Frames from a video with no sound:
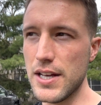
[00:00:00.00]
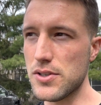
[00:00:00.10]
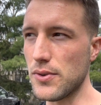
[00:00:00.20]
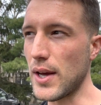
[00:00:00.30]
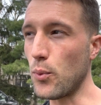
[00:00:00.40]

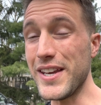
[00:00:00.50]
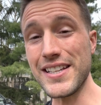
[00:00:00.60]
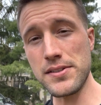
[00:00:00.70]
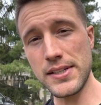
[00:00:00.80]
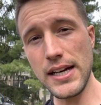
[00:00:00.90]
so that we
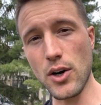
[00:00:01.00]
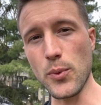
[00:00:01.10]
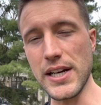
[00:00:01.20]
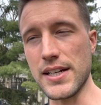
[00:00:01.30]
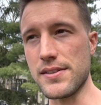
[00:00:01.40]
can see our
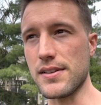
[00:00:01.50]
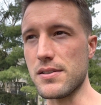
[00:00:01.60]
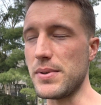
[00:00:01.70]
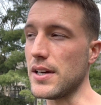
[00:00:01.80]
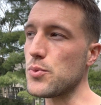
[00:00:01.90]

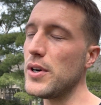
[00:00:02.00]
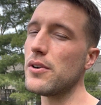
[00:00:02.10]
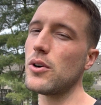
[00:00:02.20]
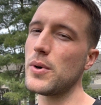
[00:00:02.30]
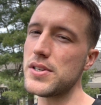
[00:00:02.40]
weaknesses, because we
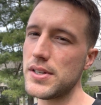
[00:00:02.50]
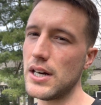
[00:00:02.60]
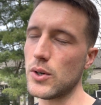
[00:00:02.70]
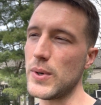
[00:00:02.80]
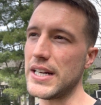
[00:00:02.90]
don't always
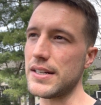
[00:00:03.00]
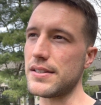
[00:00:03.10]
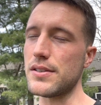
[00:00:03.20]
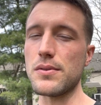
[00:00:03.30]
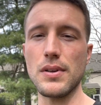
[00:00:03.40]
see our
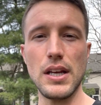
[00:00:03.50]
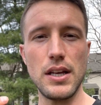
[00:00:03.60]
weaknesses.